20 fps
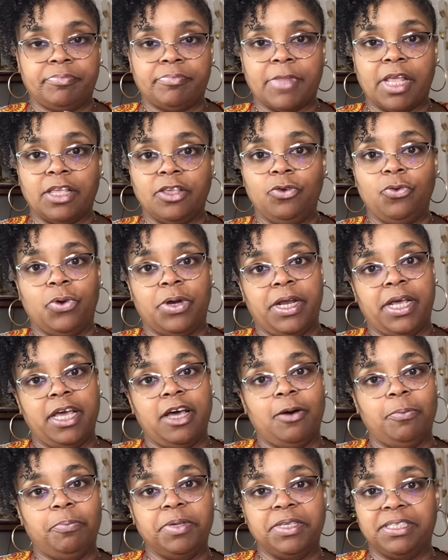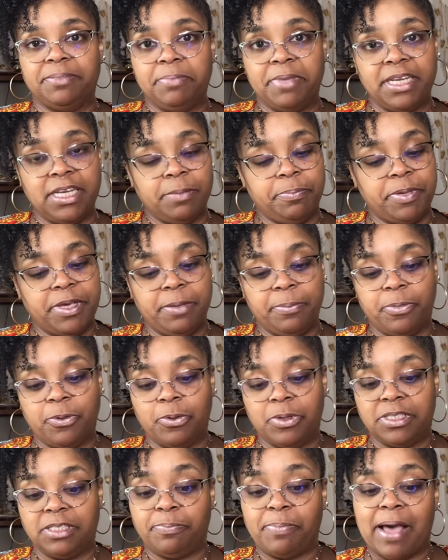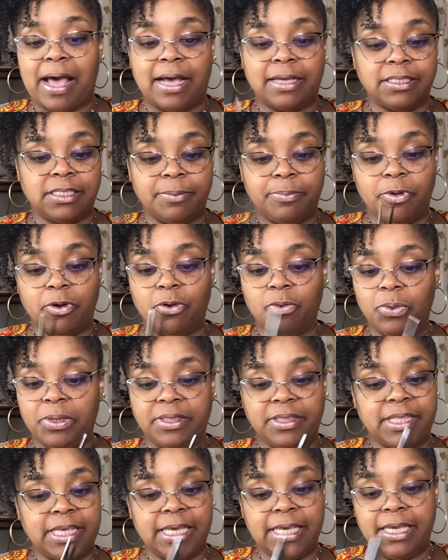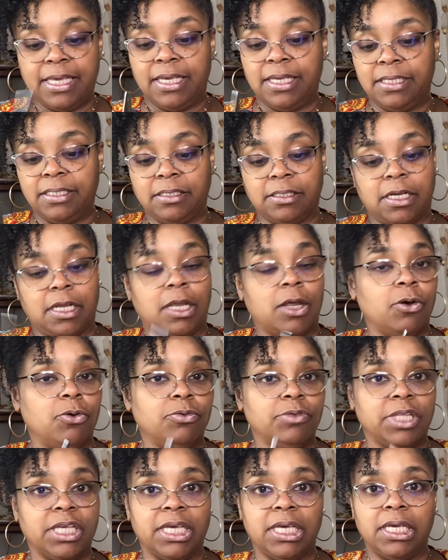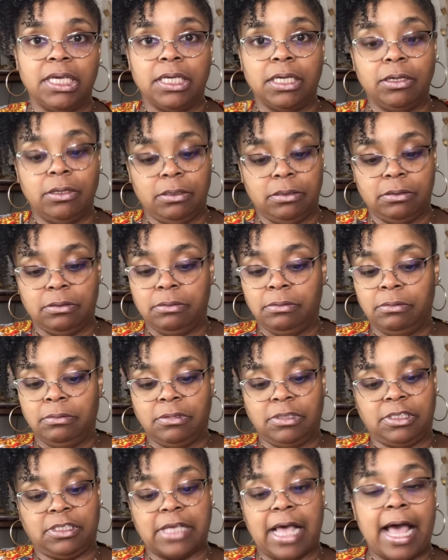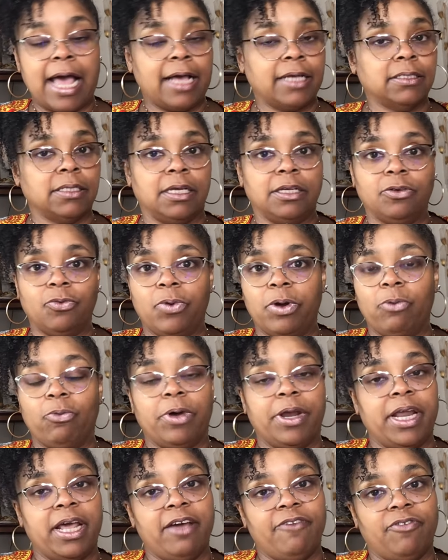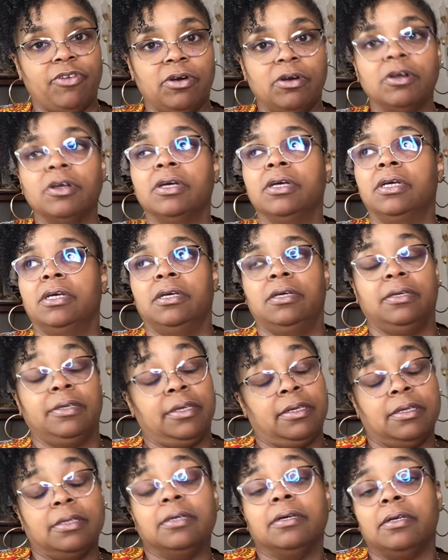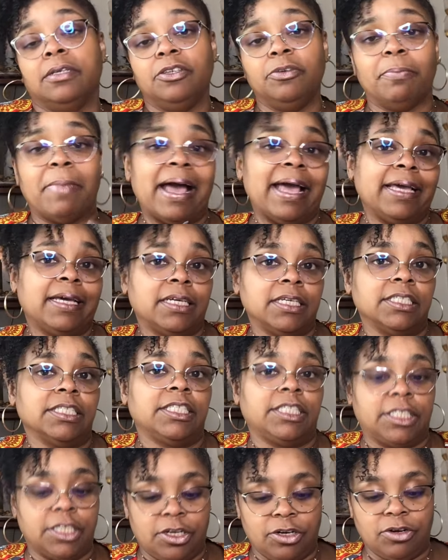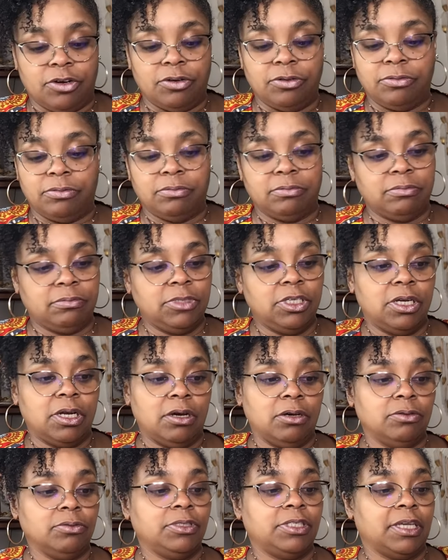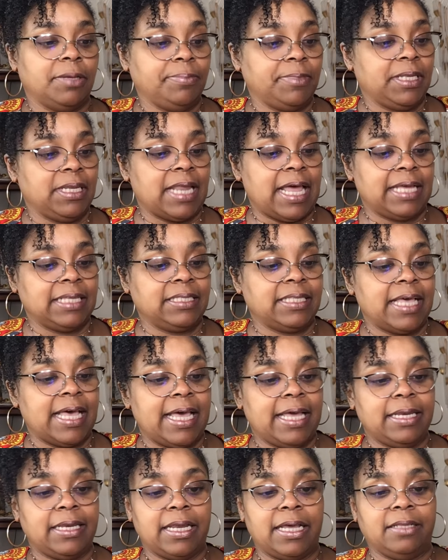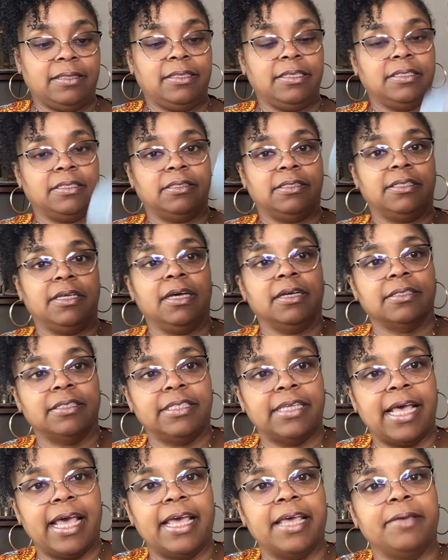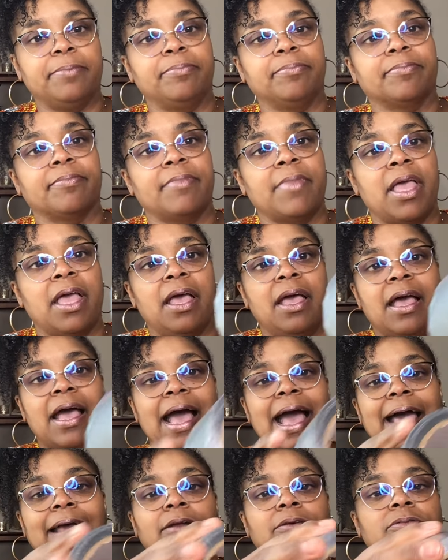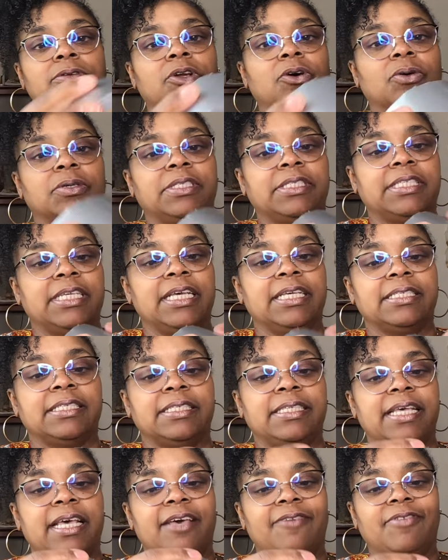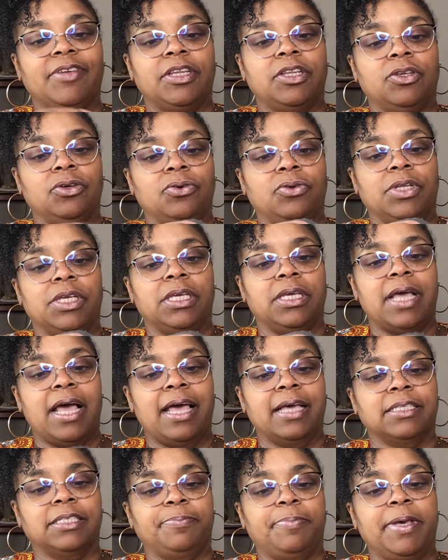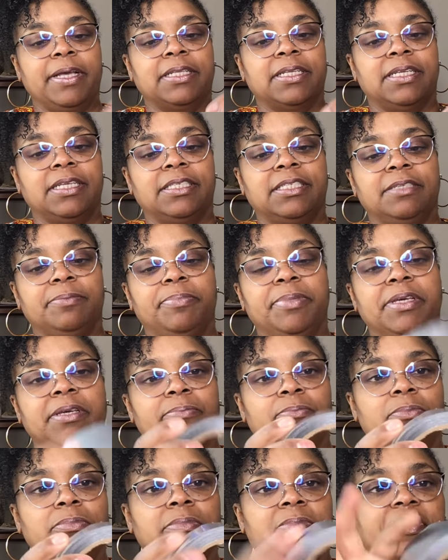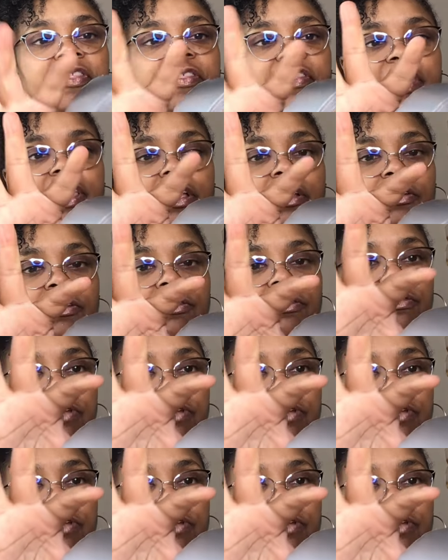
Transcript: and you want to help as many people as possible with things, clothing, socks, underwear, whatever, you might consider, you know, something like that. Now, this duct tape, I don't know. It says it's heavy duty. I expected it to be thicker,